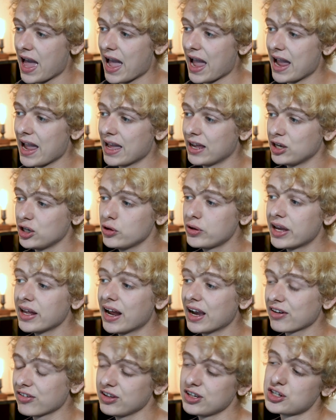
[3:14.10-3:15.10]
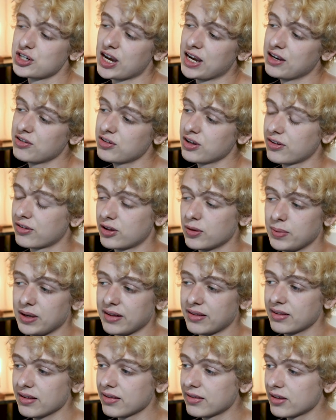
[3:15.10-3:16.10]
And you can actually change this to be
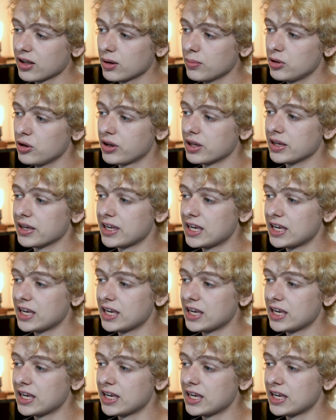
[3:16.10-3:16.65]
system, you can